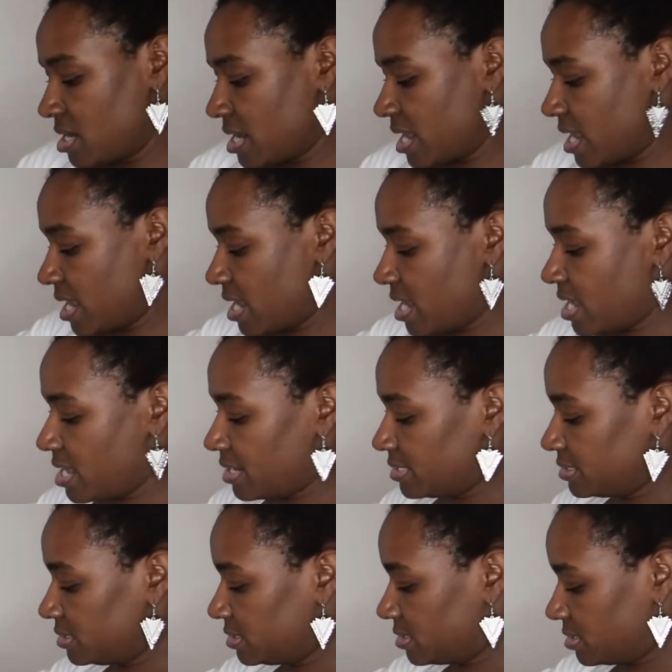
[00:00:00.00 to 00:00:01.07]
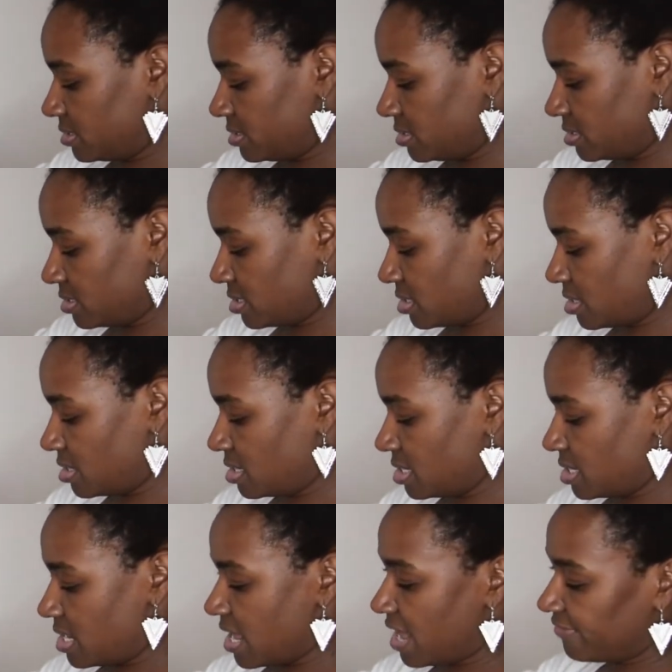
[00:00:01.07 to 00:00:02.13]
And
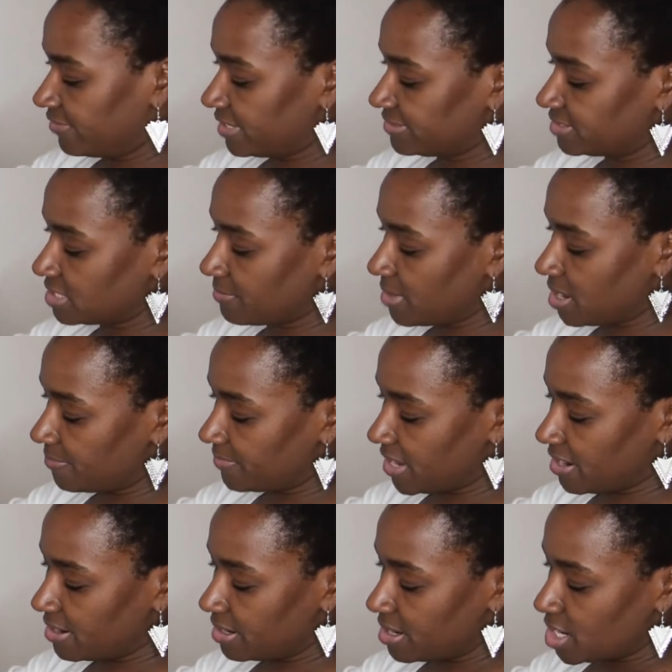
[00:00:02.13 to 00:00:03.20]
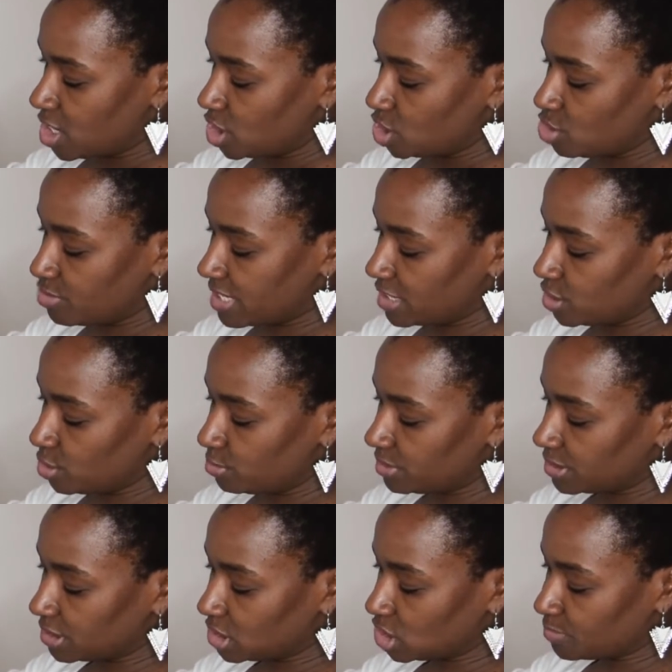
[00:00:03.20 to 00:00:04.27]
I've left some up there. You can use
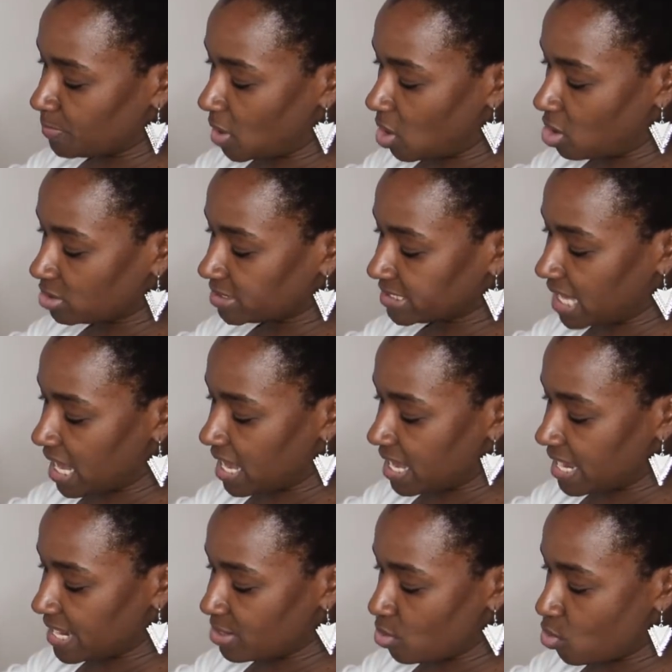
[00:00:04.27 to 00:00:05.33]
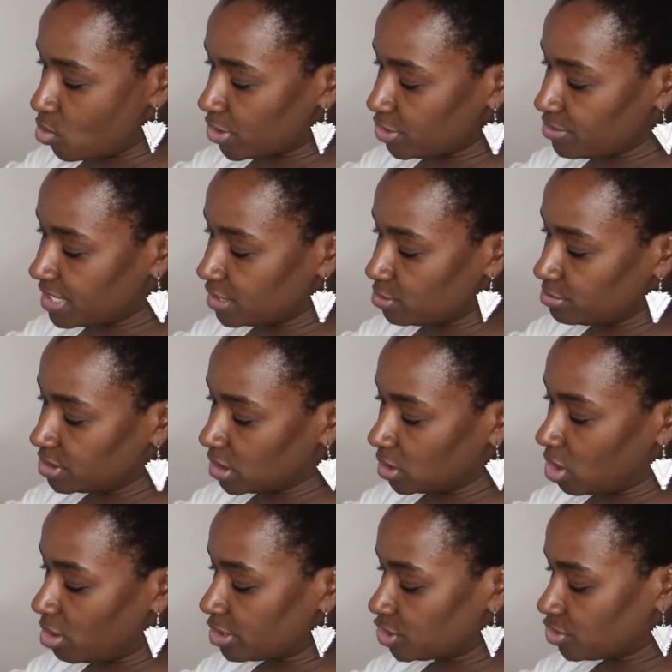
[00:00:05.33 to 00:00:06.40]
the small side or you can use the
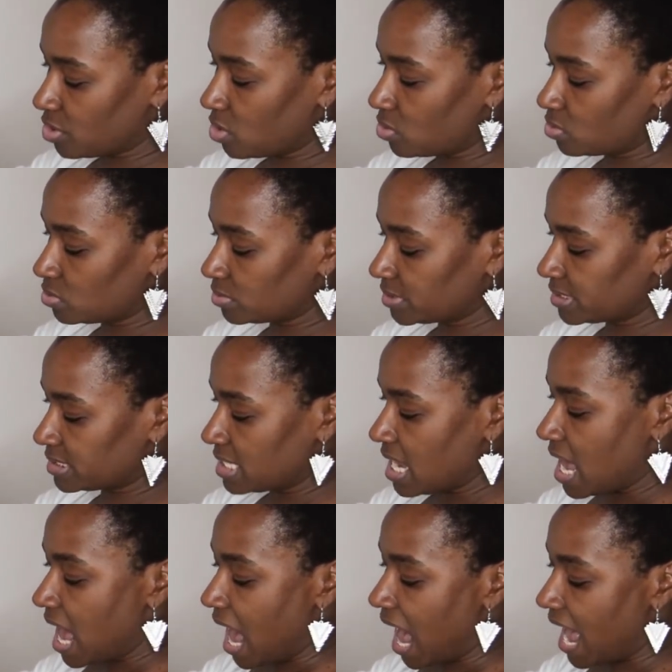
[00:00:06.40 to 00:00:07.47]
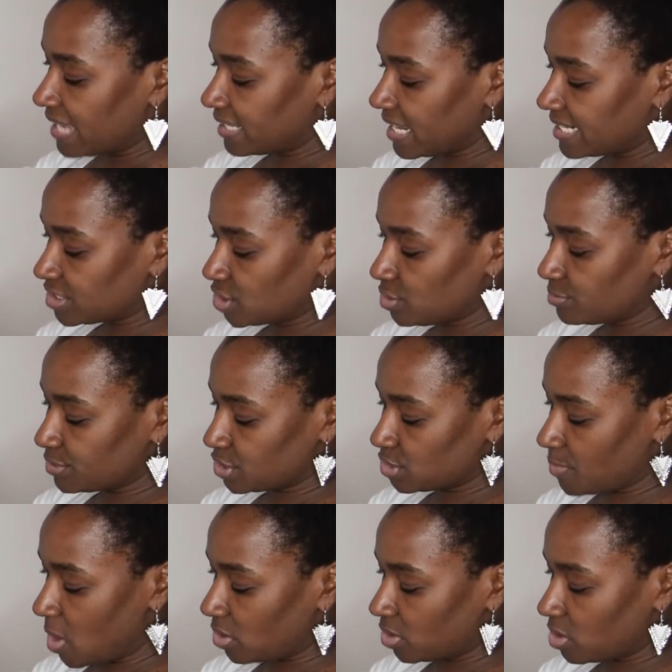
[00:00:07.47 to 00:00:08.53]
larger holes. I like to use the
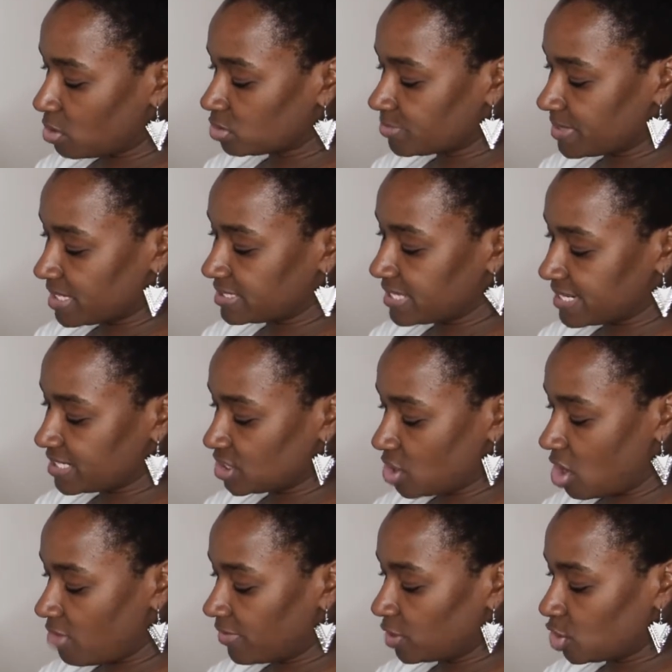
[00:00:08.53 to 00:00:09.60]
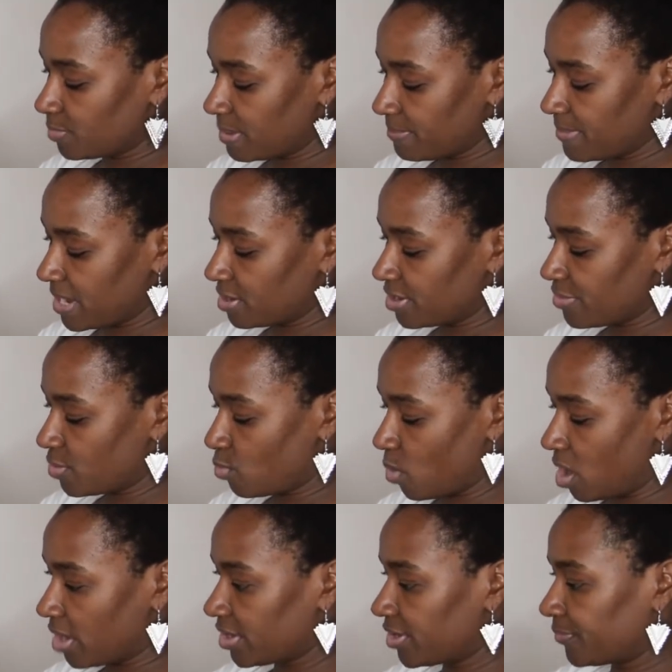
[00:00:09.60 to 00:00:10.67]
smaller holes because they dissolve a little bit better in the
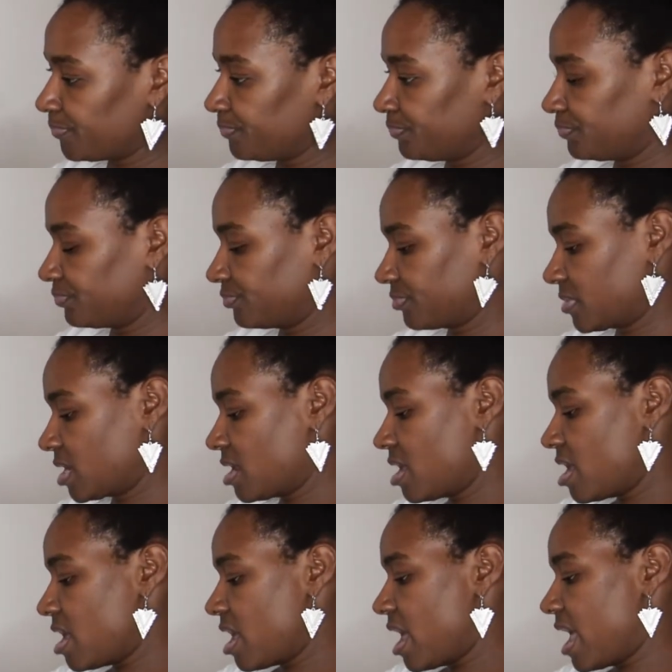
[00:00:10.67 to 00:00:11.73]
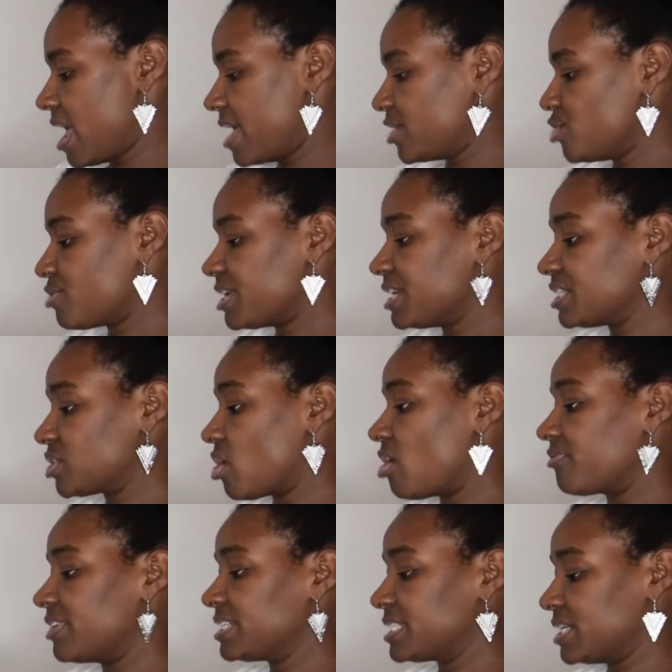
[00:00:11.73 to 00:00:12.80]
water, and you can
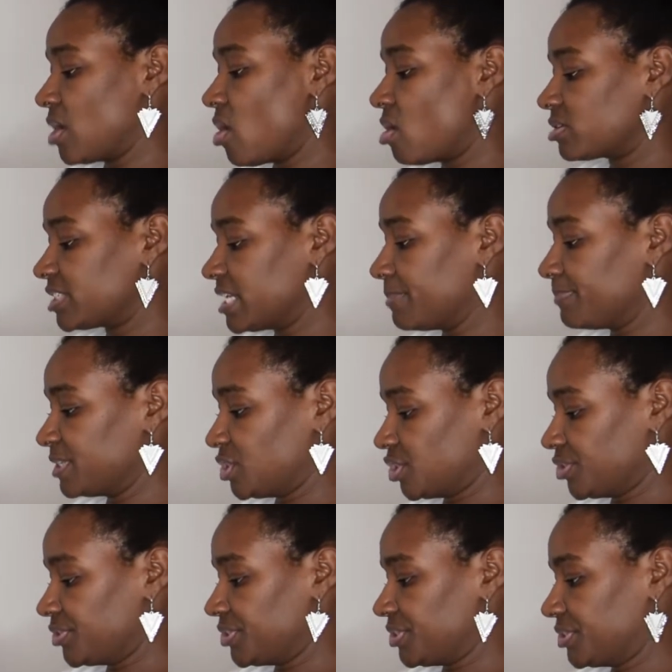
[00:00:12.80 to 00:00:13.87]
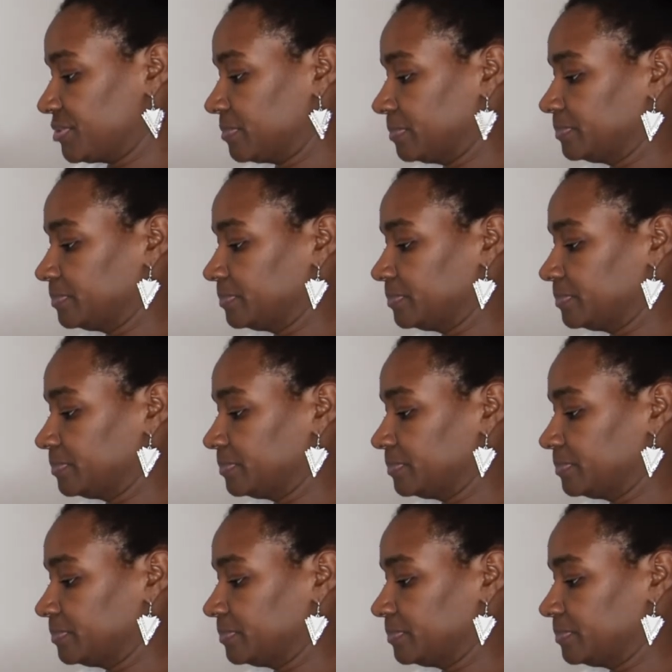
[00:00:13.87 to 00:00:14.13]
dissolve this in all temperatures.